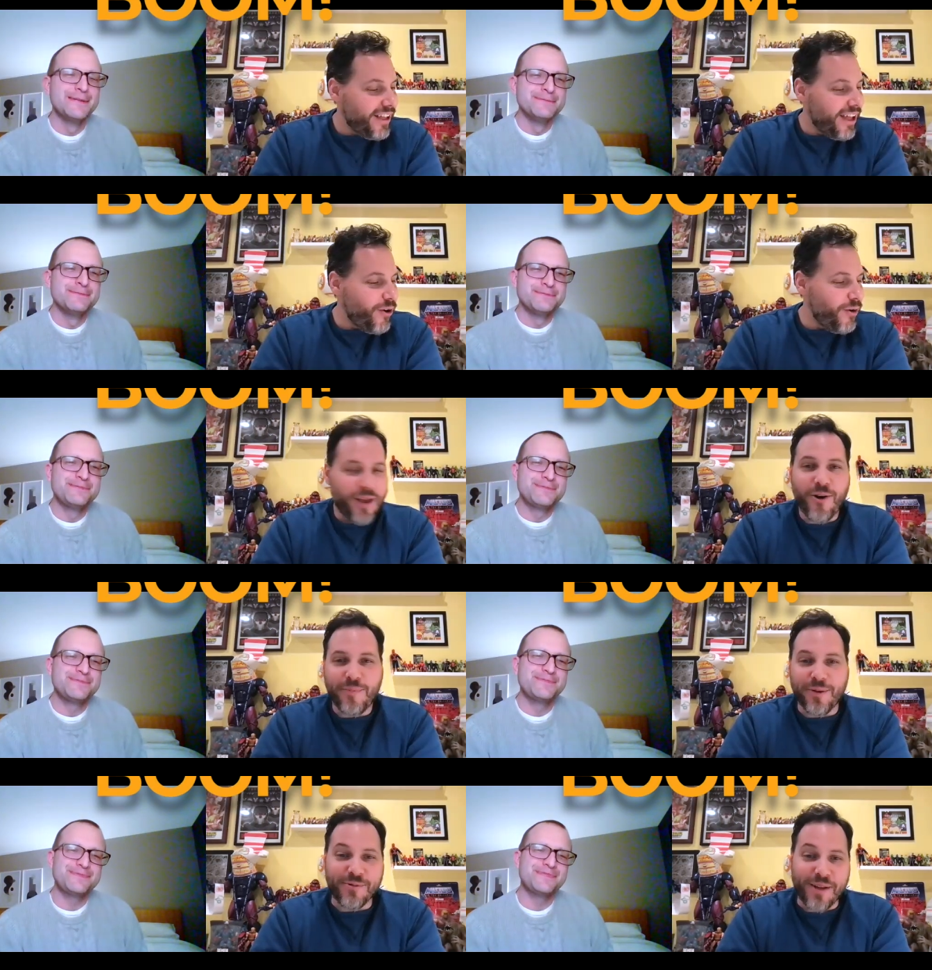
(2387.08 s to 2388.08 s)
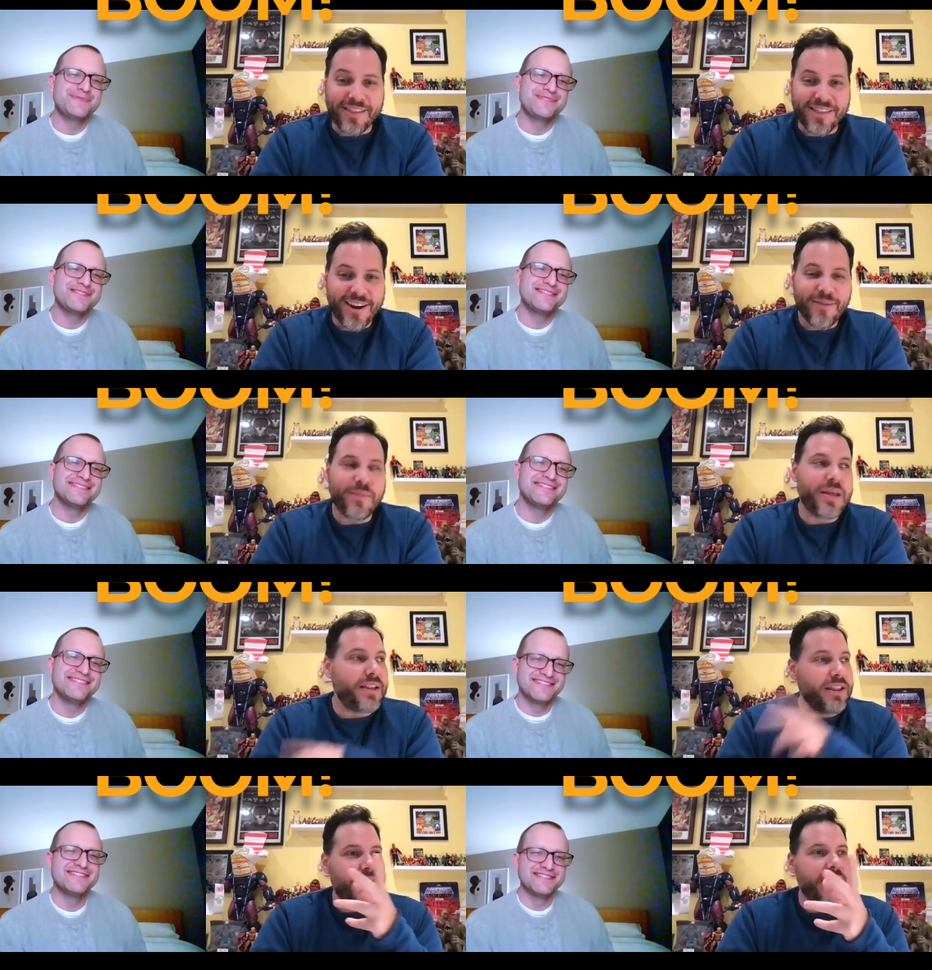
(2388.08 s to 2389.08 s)
Speaker 1: I hope I hope you're right there, but
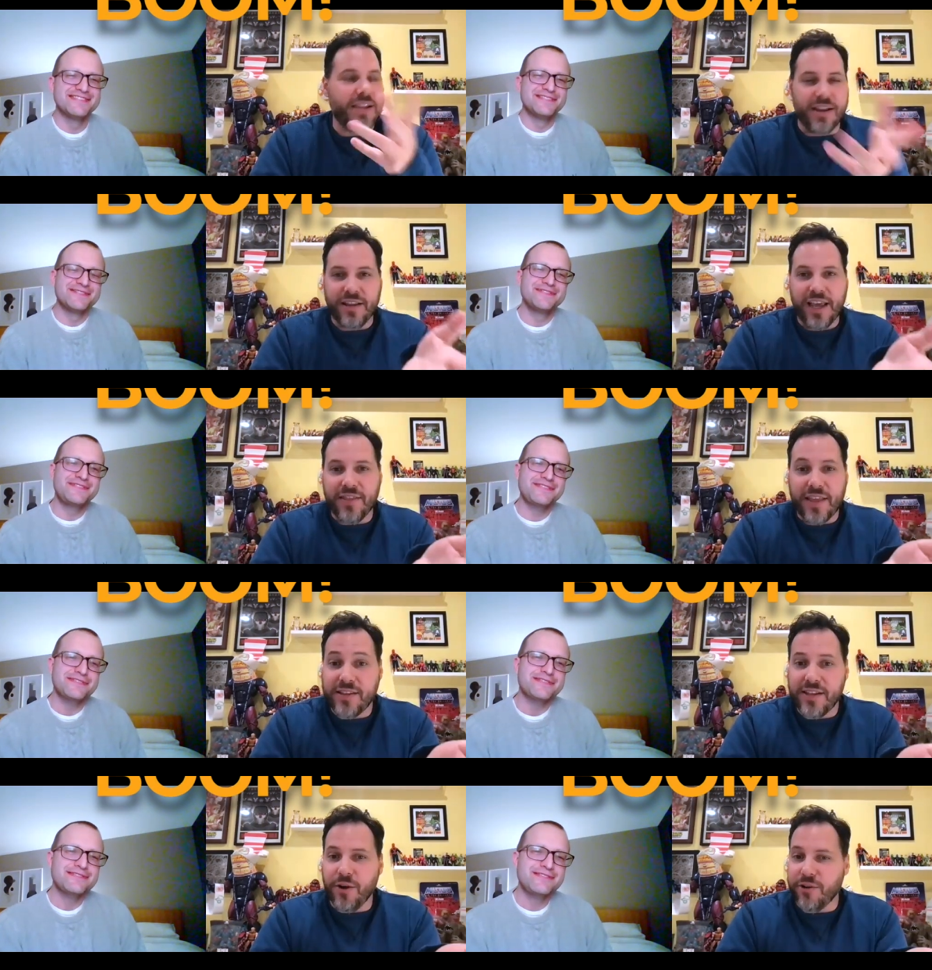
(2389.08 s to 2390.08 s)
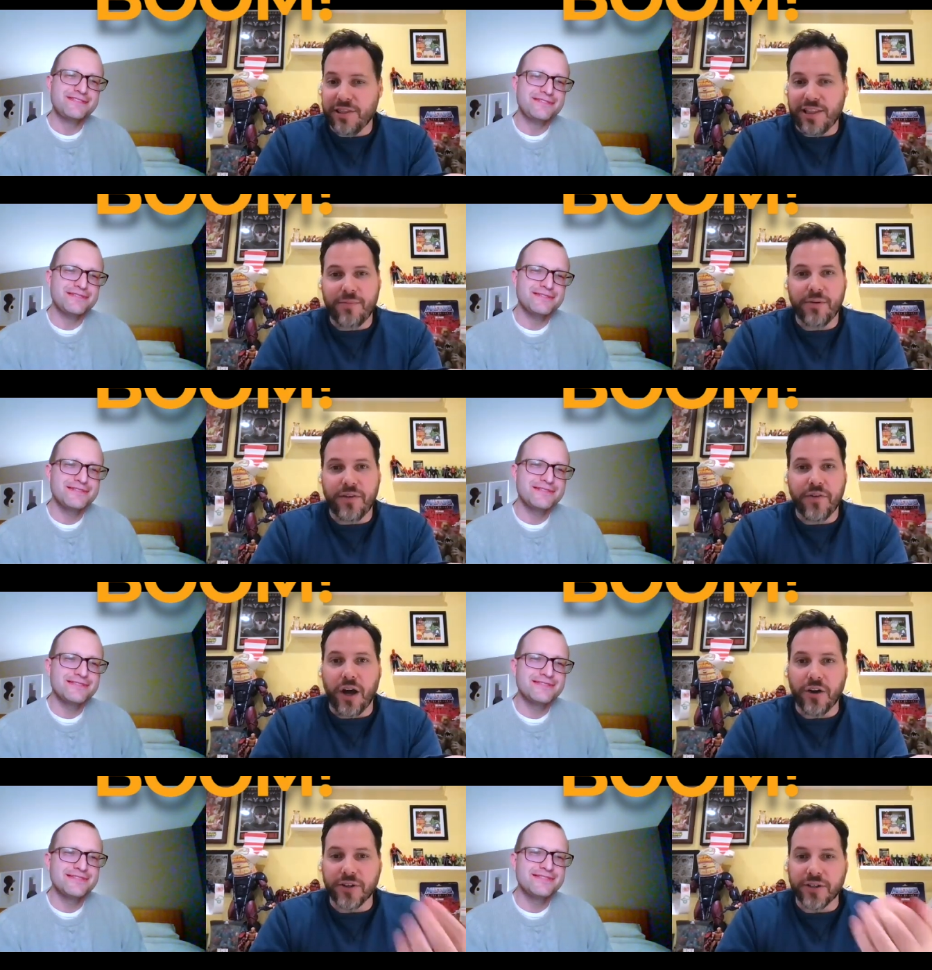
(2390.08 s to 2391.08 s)
and, and again, they did go to the Library of
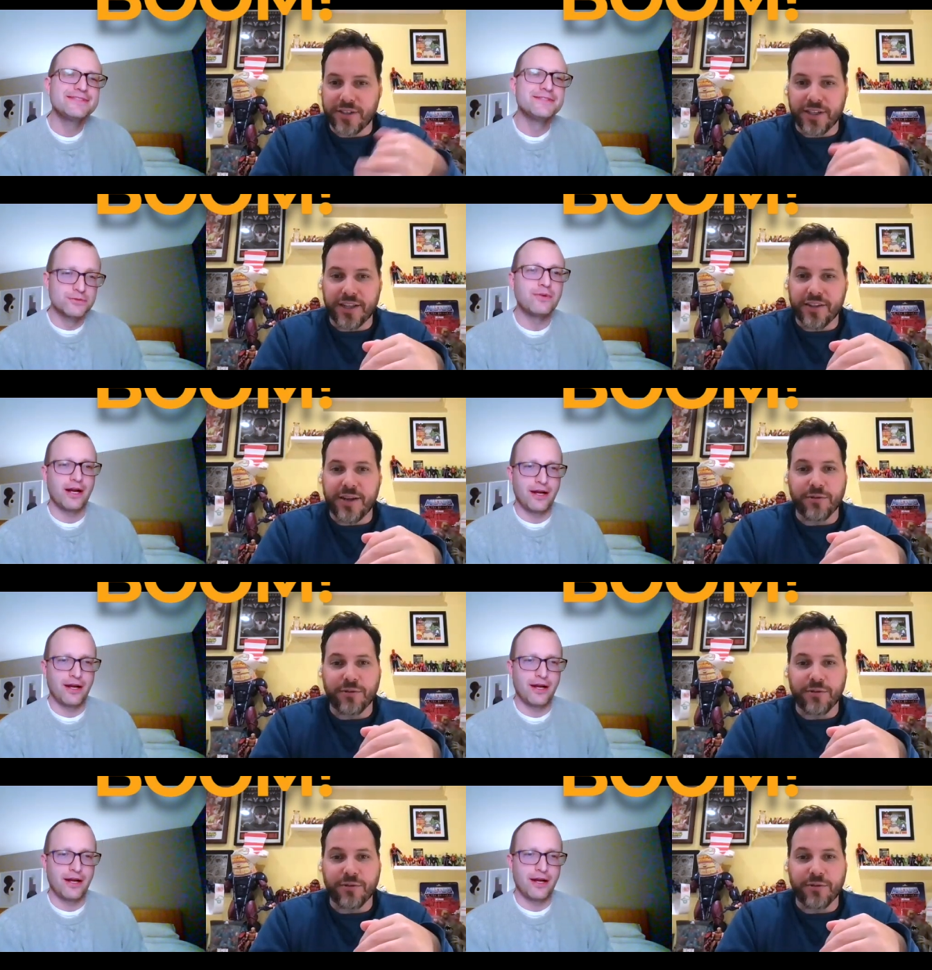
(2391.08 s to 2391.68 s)
Congress to get the demo